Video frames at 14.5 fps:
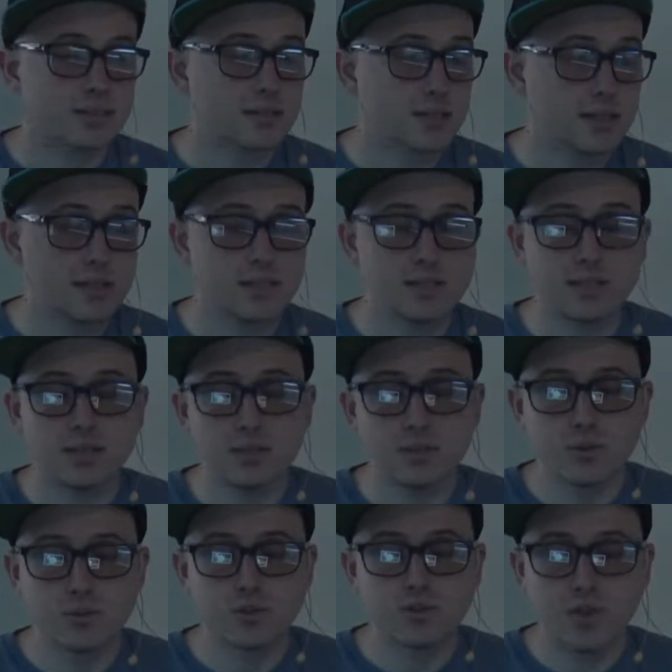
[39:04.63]
easy to
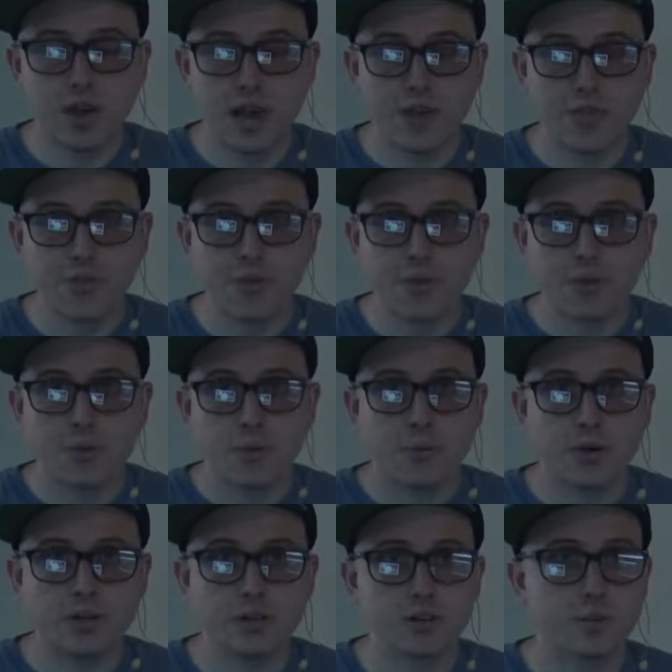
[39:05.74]
lose faith
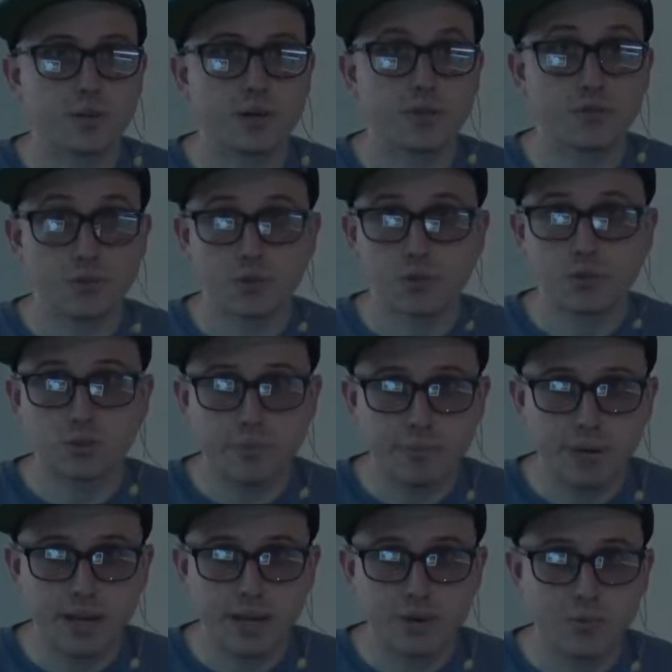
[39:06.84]
when you're being thrown into a
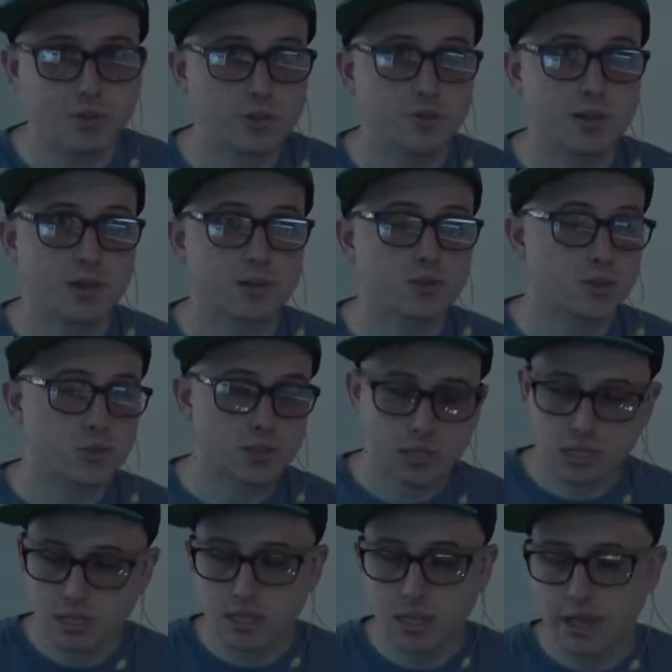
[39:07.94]
pit, when you're being sold
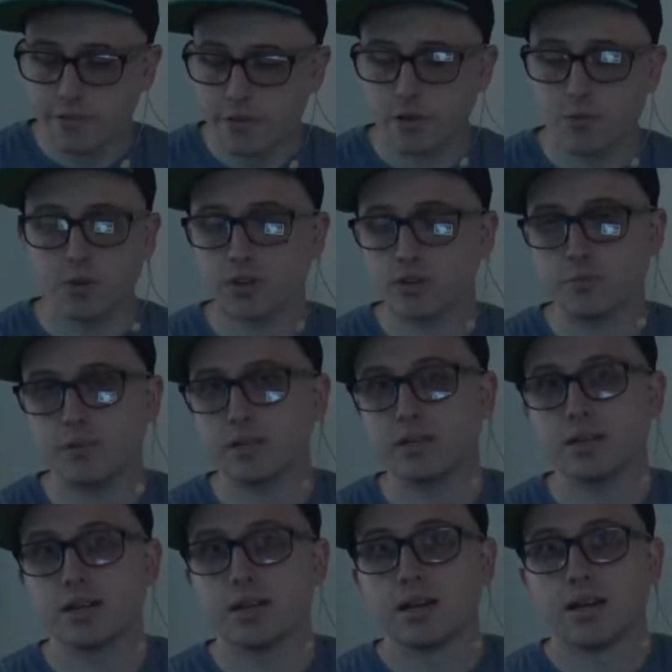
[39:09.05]
into slavery, when you're
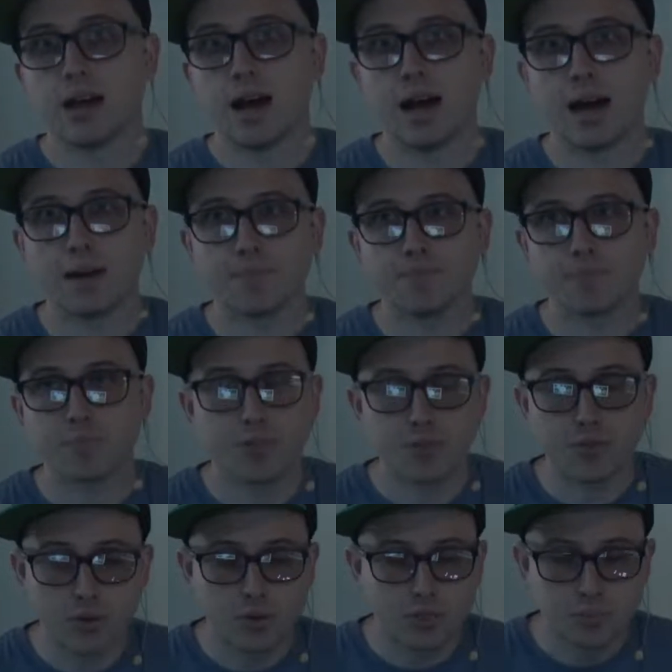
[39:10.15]
being
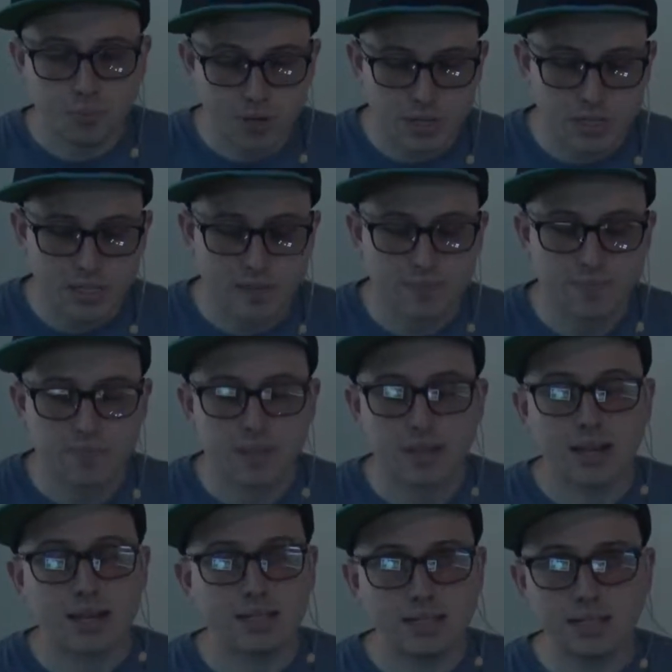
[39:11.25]
thrown into prison.
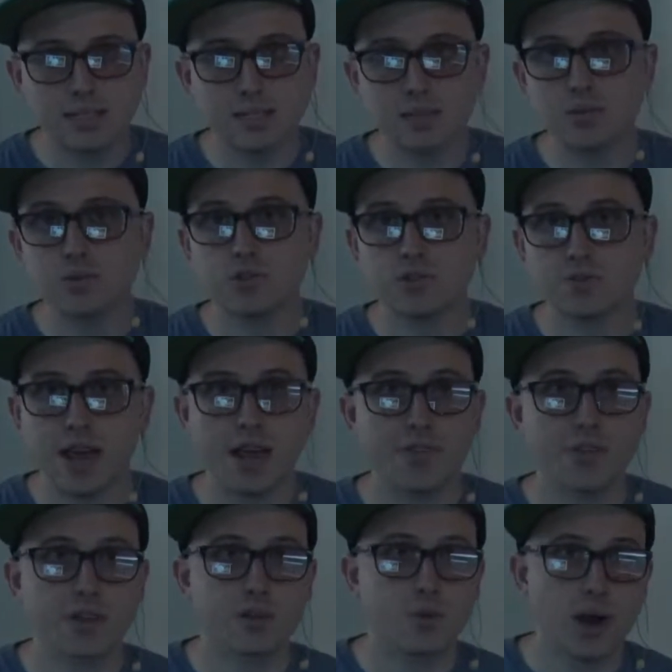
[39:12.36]
It's easy to lose faith
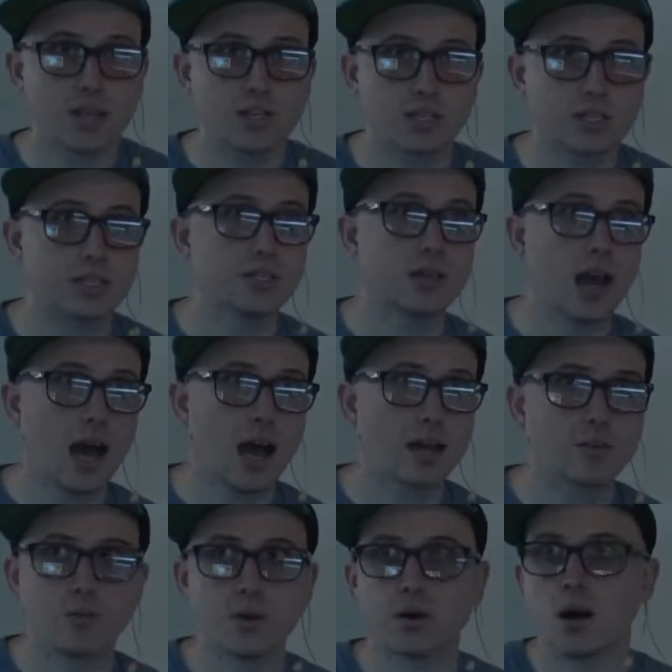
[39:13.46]
and question, God,
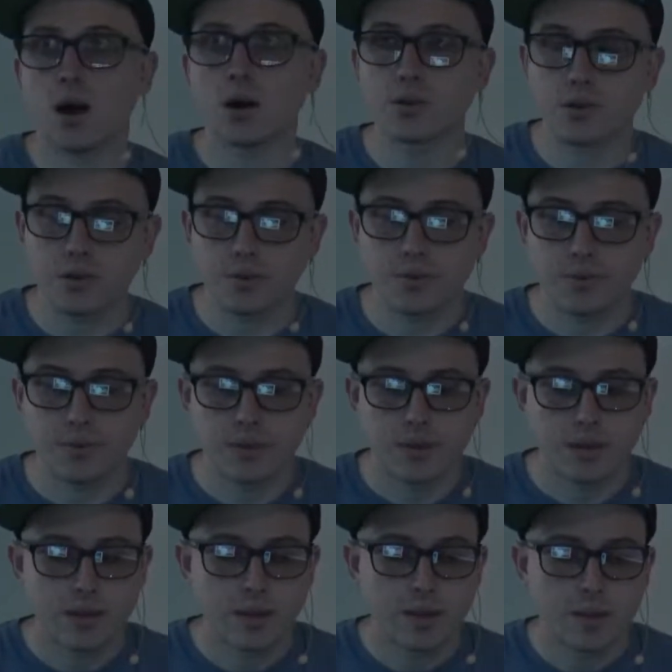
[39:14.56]
where are you?
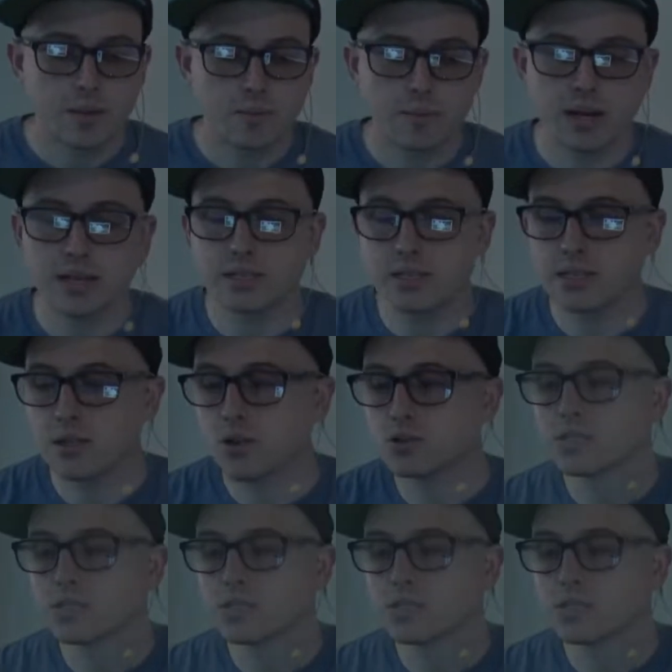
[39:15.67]
But it's in those